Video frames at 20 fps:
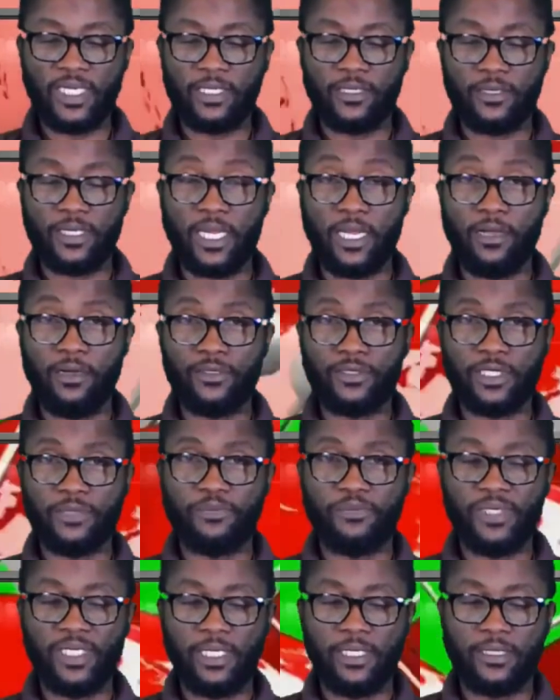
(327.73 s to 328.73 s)
another
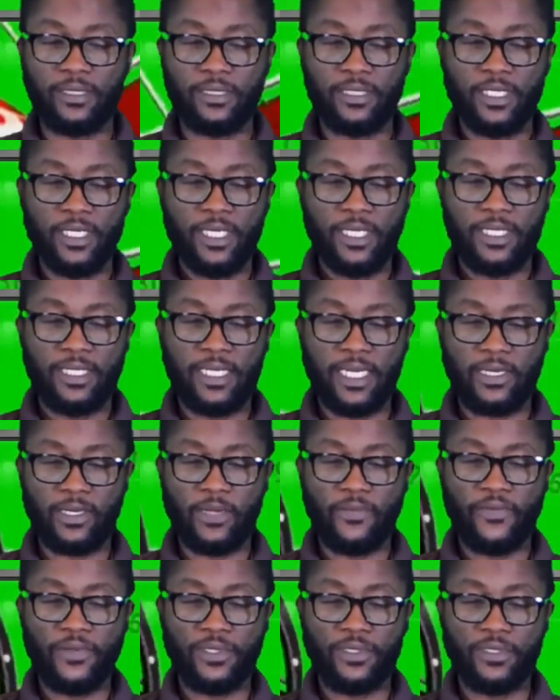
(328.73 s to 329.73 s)
100 billion
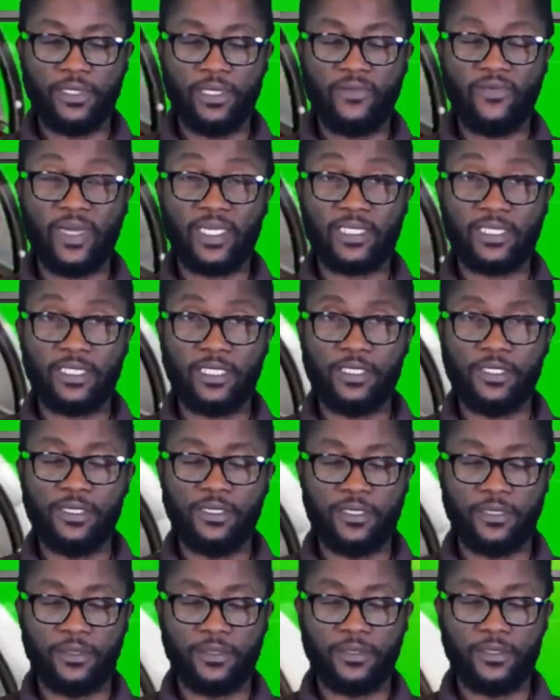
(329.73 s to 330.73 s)
naira for the university
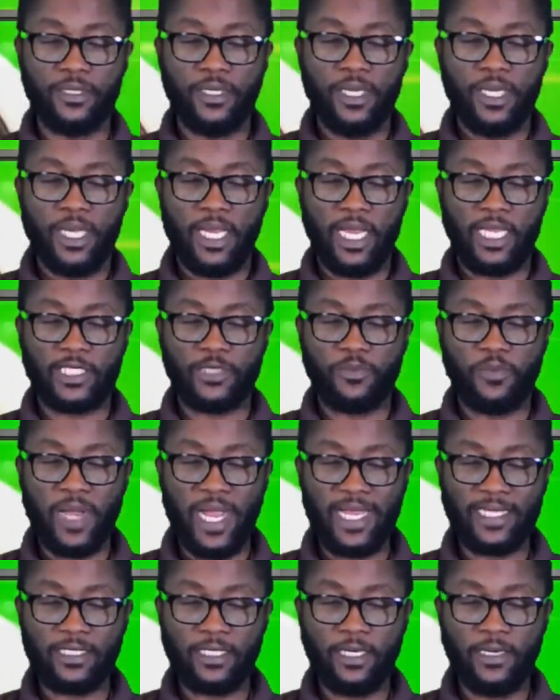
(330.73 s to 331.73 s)
union as
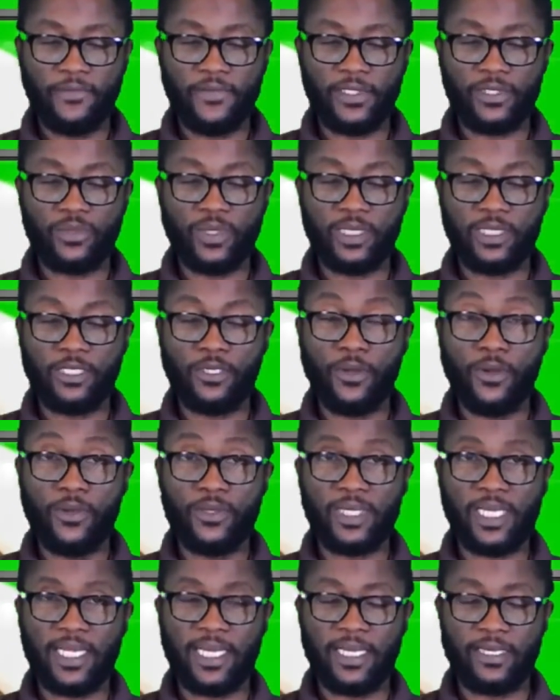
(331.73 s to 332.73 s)
part of the
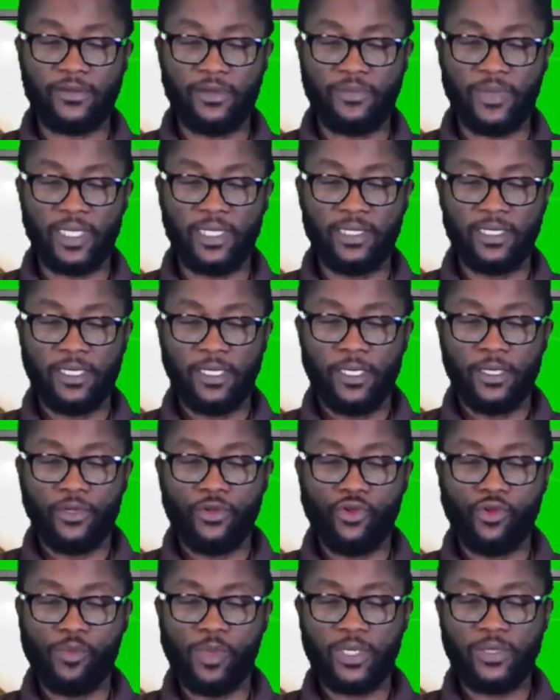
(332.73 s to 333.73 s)
2009 agreement,
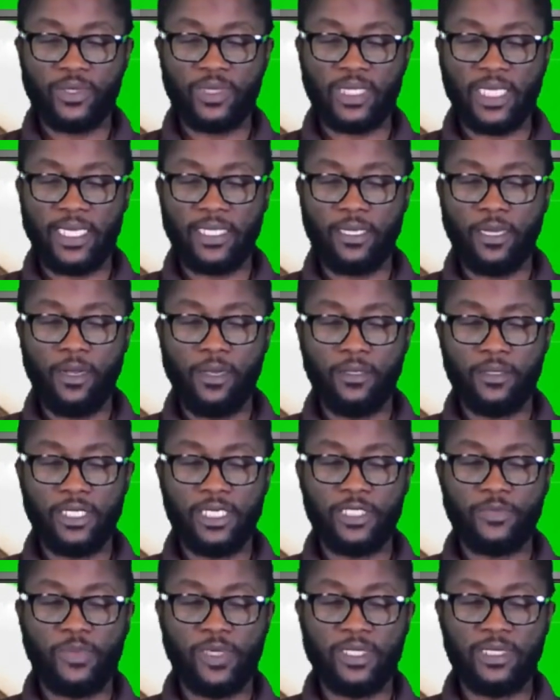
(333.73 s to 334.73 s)
Umaru said all
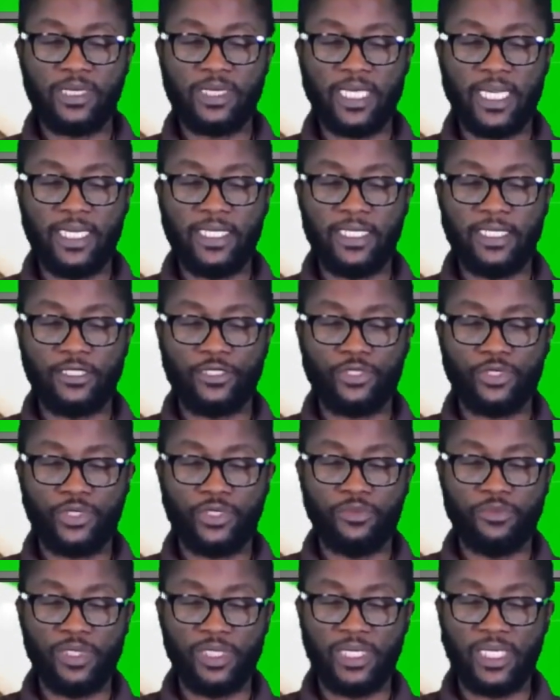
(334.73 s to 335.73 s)
that is being said in
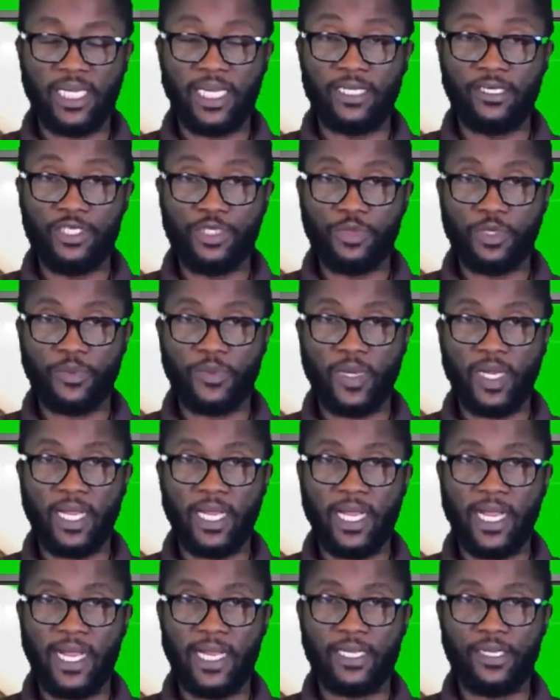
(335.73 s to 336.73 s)
social media and newspaper
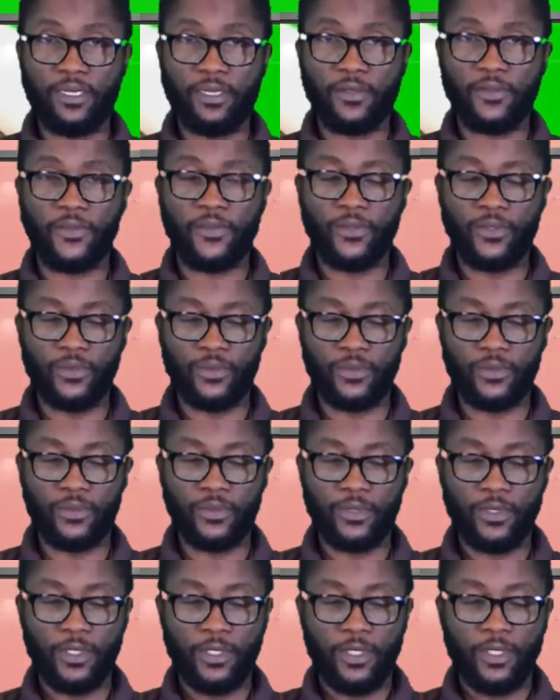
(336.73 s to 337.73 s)
are not true.
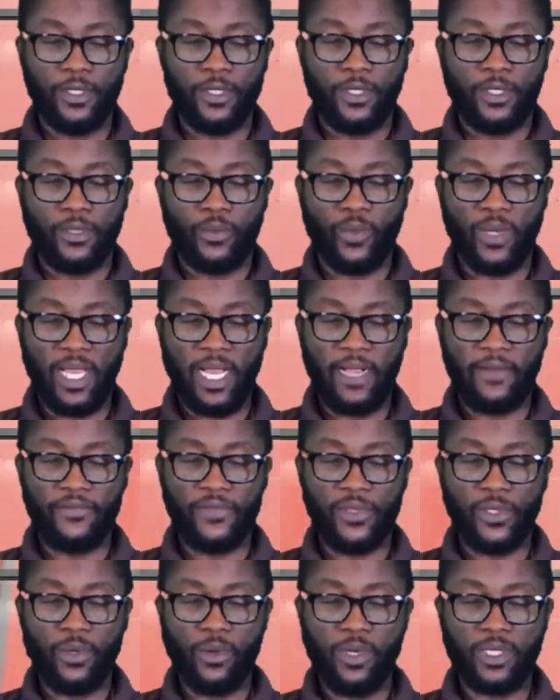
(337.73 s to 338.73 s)
We have
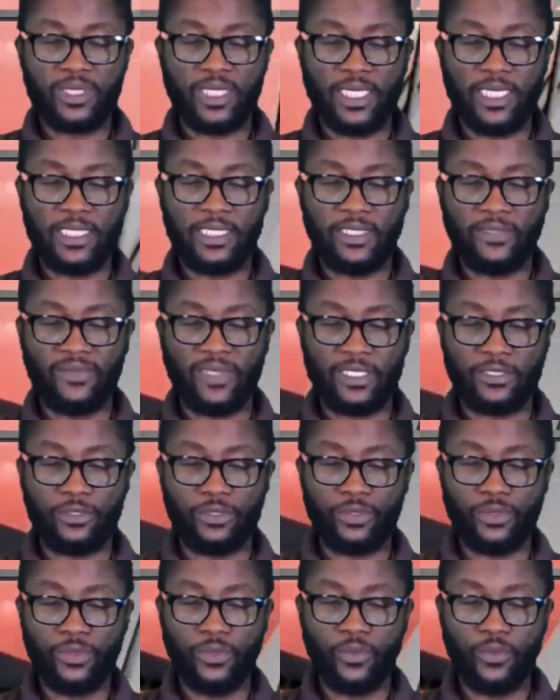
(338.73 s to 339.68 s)
no alternative than to do